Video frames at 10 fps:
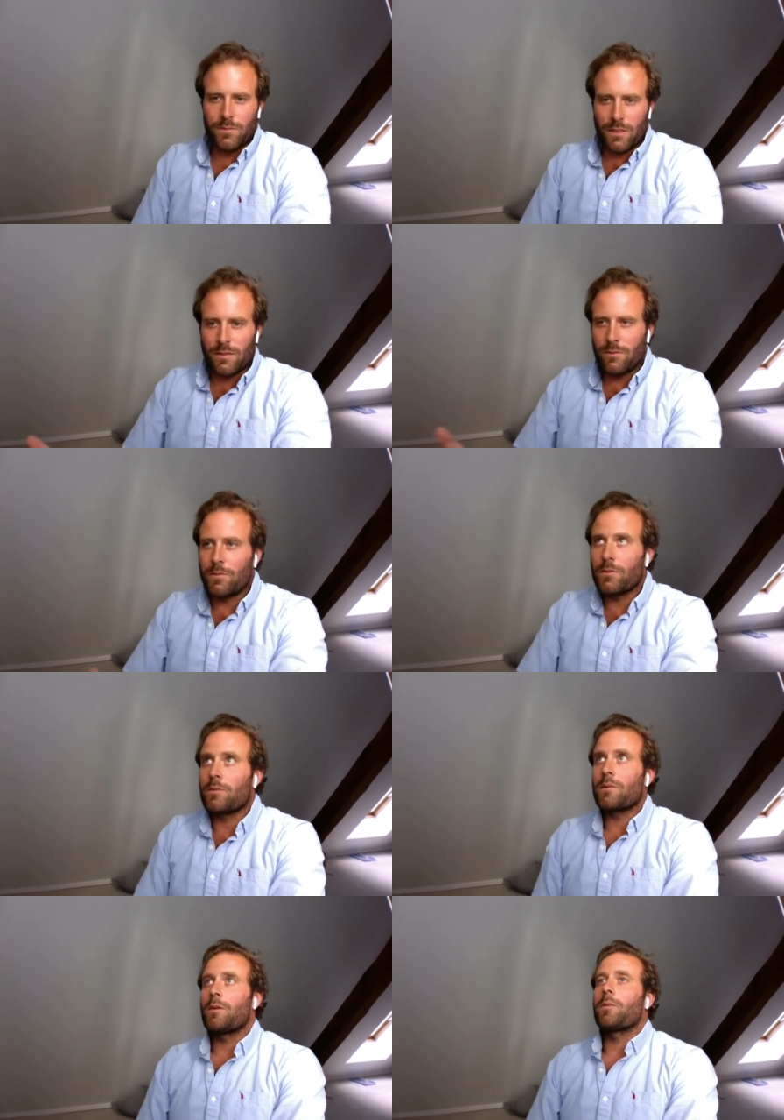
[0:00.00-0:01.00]
So we
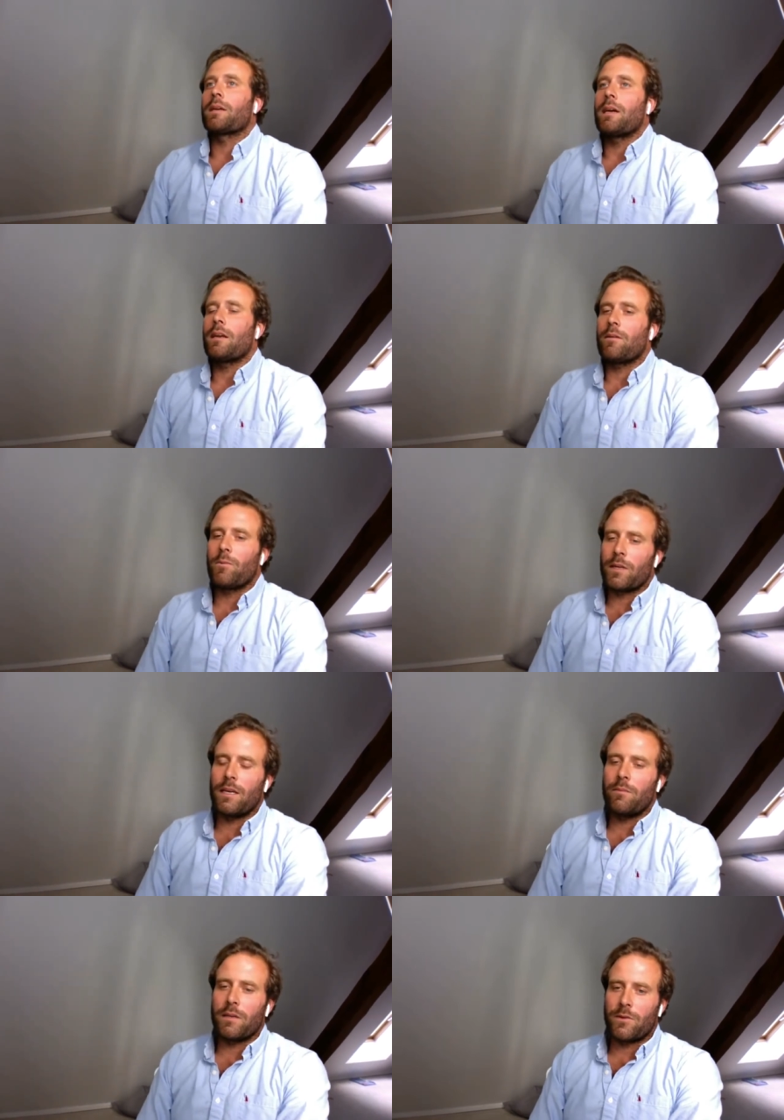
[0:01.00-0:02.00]
can
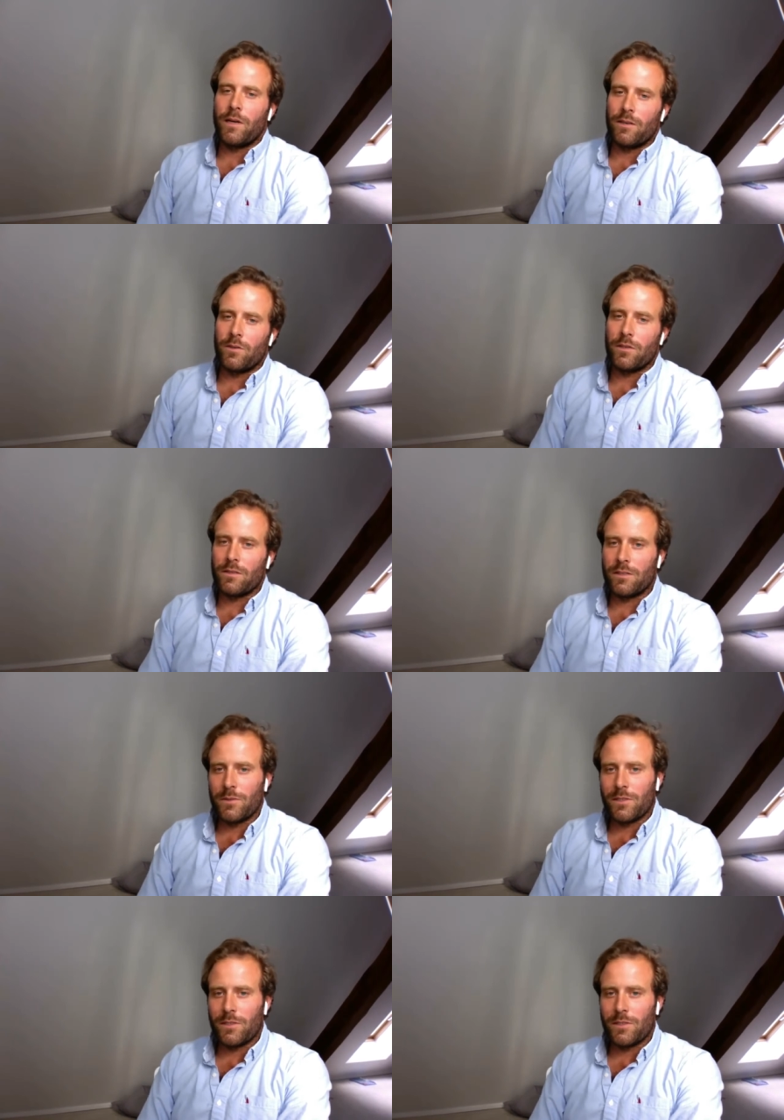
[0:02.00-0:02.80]
be quite noisy